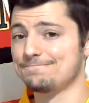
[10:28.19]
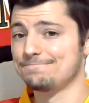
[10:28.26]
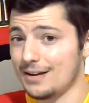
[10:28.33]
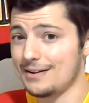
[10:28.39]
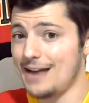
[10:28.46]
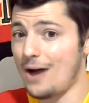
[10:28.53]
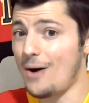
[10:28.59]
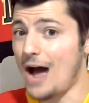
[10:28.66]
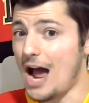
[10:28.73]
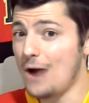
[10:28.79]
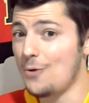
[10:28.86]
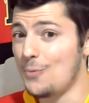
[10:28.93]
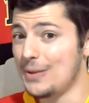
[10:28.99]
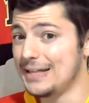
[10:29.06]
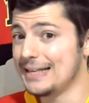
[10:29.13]
Now, I
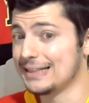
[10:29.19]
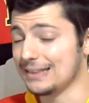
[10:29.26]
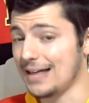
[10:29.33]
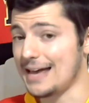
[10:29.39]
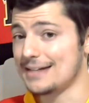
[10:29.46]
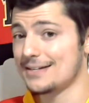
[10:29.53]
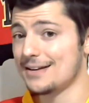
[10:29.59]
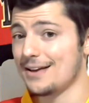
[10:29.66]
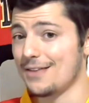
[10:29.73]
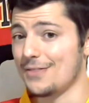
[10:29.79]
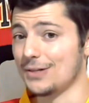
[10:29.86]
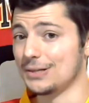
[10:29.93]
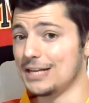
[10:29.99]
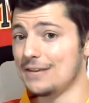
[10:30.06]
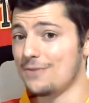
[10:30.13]
really liked the
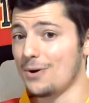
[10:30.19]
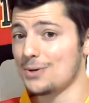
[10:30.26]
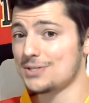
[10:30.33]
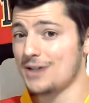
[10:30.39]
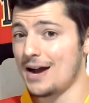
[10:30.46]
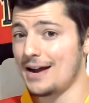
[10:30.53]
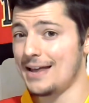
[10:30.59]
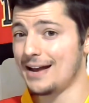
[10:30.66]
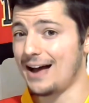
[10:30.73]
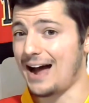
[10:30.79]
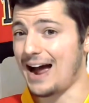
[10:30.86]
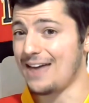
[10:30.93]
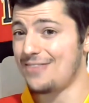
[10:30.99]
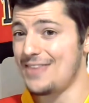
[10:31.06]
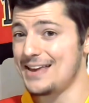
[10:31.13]
Levo signing.
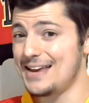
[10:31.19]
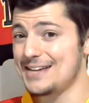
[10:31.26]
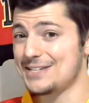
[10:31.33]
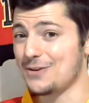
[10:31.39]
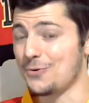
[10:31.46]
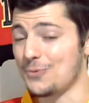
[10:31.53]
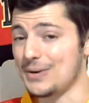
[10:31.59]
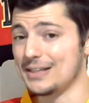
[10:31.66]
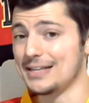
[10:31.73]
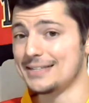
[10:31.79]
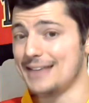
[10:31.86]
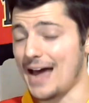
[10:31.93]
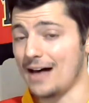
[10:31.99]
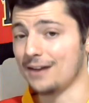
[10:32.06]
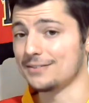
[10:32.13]
I think he's a really
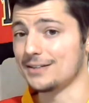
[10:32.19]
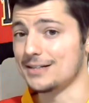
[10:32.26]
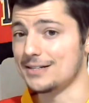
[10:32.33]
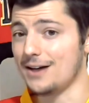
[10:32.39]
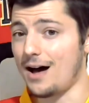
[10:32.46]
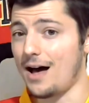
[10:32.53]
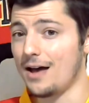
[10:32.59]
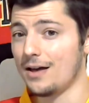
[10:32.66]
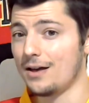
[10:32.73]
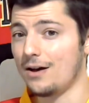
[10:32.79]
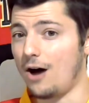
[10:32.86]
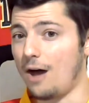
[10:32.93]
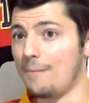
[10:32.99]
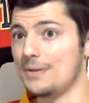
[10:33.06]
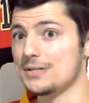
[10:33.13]
talented guy.
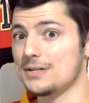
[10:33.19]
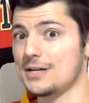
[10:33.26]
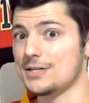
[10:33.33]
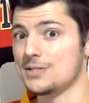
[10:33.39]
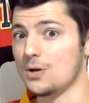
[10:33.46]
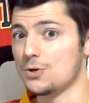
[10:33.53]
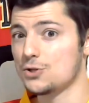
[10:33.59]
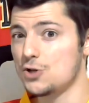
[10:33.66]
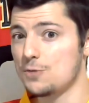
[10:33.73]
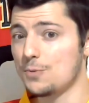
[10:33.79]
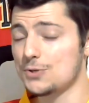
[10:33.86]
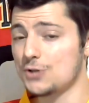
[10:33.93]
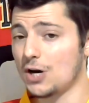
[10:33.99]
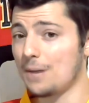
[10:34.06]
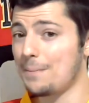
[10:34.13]
Obviously, he's no
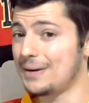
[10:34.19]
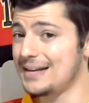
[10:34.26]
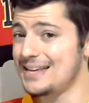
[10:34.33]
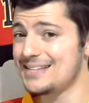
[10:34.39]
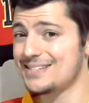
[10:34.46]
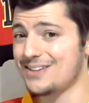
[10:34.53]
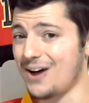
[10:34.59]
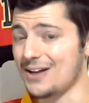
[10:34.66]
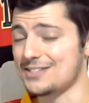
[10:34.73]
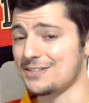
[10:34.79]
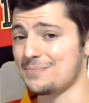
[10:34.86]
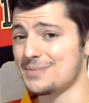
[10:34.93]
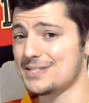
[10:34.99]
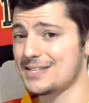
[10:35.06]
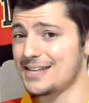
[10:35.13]
superstar, but he's got
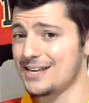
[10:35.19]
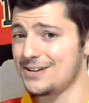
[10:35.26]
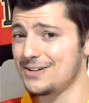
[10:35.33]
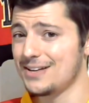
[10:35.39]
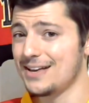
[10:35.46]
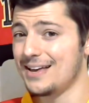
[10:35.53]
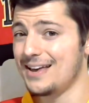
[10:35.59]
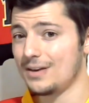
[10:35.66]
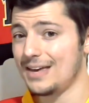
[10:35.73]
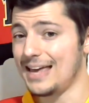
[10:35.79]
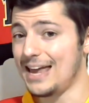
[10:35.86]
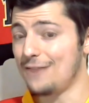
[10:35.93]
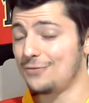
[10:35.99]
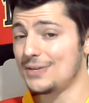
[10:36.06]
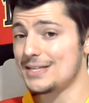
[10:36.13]
some skill.
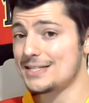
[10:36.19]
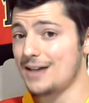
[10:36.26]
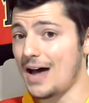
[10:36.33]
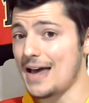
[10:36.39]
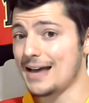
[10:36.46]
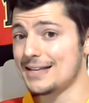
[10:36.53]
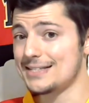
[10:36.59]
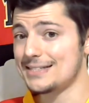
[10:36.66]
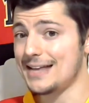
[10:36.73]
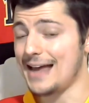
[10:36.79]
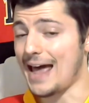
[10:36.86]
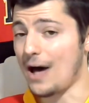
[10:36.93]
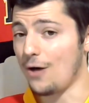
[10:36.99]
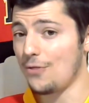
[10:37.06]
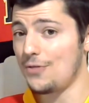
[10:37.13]
If this guy can stay
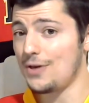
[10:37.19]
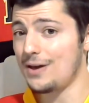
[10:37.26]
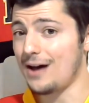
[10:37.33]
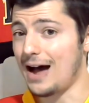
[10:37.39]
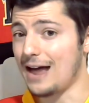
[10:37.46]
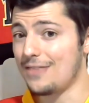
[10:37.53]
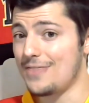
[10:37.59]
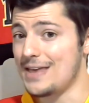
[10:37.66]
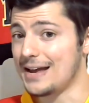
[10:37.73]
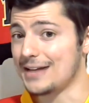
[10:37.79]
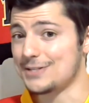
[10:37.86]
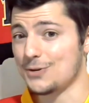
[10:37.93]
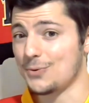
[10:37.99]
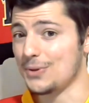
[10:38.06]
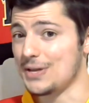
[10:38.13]
healthy, I think
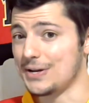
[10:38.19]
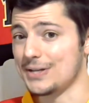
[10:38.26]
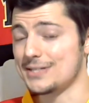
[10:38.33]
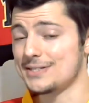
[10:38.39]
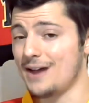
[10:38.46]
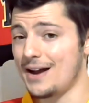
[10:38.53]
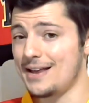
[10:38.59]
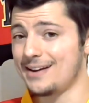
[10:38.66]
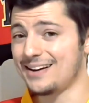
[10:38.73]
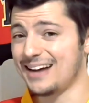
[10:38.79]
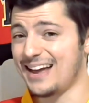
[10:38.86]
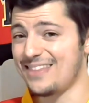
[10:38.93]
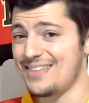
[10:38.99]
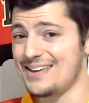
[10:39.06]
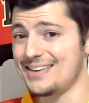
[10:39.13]
it's a really good signing, and
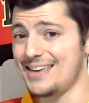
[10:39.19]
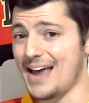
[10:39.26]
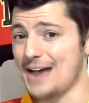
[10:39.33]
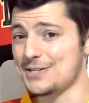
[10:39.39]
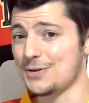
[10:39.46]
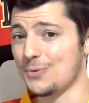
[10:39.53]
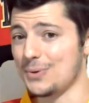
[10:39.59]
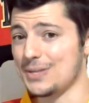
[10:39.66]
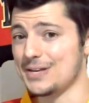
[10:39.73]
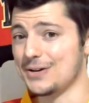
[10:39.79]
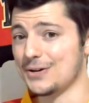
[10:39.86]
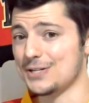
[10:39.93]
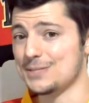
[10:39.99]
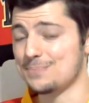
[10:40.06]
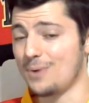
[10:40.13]
I think he has a really
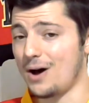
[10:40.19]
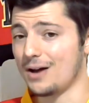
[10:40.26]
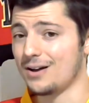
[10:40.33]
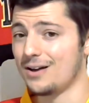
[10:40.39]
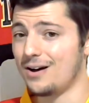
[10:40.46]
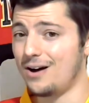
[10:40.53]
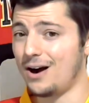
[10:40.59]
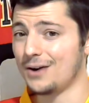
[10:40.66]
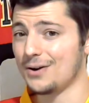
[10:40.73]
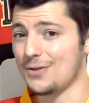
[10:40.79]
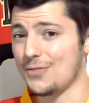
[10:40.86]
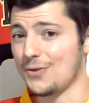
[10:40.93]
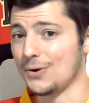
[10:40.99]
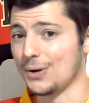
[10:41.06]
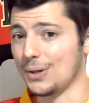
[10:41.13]
good spot on the
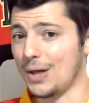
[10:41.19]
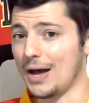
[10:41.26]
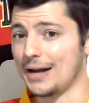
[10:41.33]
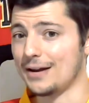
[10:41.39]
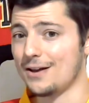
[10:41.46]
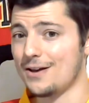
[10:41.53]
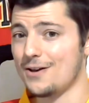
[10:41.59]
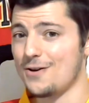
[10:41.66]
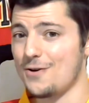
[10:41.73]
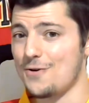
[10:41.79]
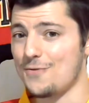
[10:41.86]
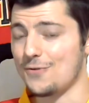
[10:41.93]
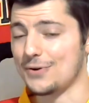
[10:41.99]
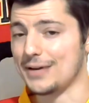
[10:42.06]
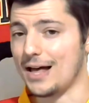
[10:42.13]
third line
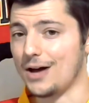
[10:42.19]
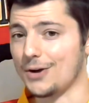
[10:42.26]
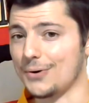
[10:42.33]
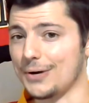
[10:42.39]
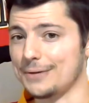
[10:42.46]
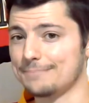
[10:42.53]
for Calgary.